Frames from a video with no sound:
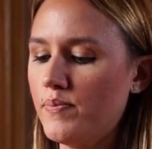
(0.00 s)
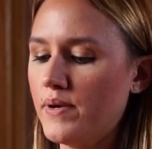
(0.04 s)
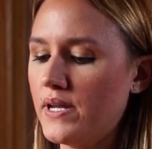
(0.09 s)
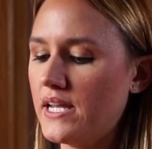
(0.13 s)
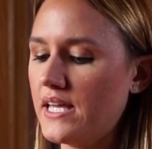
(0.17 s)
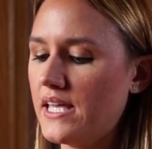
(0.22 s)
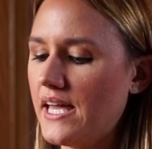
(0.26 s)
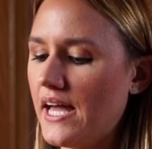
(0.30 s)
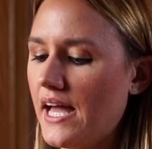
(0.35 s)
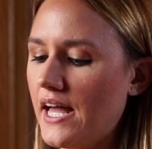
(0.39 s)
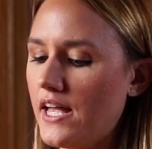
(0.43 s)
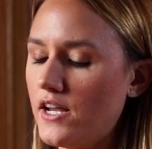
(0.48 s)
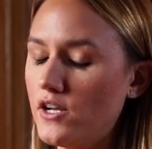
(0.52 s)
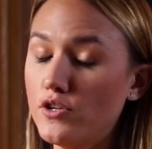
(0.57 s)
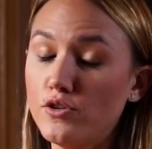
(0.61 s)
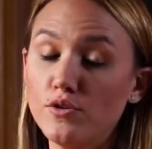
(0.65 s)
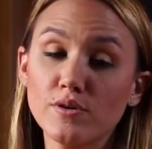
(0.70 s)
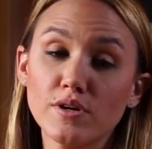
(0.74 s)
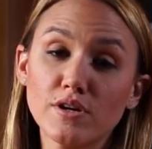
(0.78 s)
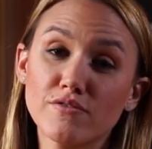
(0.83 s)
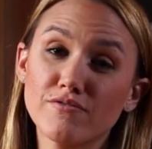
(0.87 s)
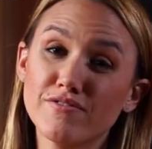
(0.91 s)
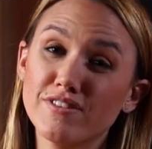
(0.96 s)
But again,
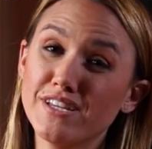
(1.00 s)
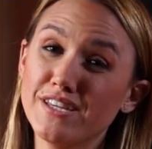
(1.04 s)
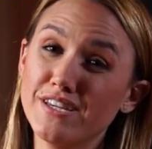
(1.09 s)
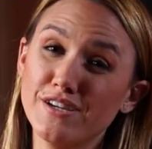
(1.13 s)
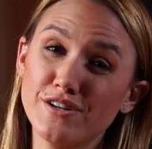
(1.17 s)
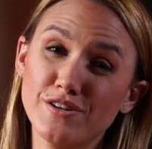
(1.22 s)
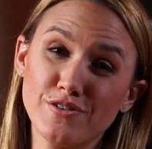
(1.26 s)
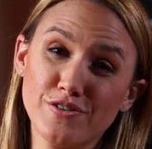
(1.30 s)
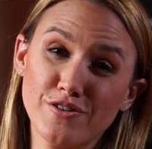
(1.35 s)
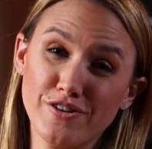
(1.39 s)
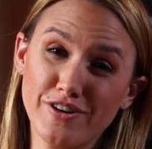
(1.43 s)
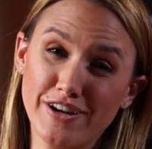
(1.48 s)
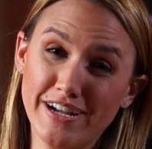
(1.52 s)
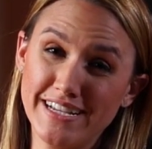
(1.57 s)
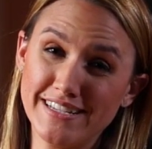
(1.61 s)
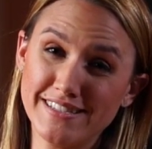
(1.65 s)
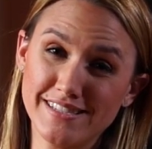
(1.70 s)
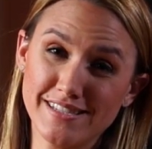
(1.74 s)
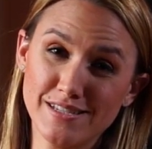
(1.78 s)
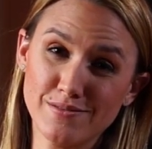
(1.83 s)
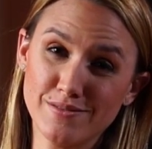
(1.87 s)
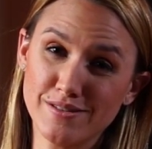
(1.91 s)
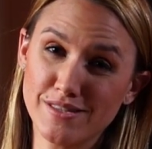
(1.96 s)
you can really go
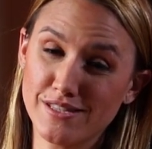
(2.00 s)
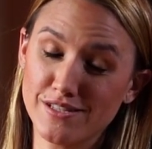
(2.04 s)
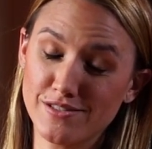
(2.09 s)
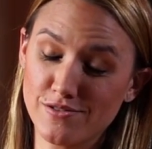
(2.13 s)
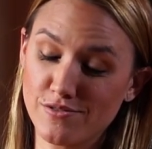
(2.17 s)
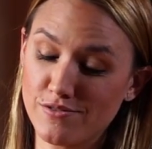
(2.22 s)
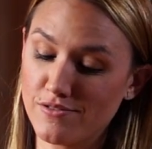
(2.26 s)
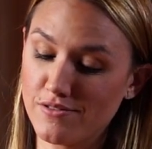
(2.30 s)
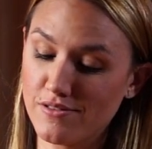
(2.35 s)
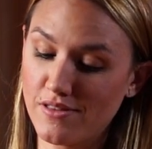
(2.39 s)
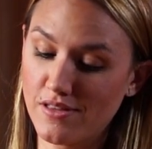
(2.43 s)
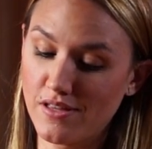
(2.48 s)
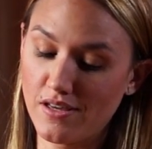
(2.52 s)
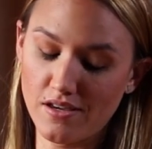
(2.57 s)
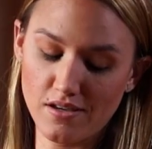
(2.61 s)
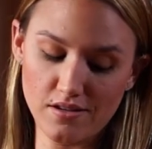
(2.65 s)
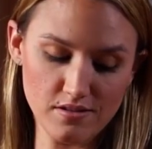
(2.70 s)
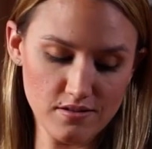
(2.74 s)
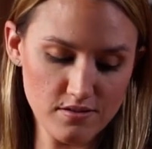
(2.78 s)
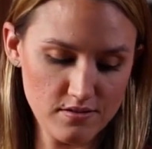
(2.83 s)
crazy with this whole thing.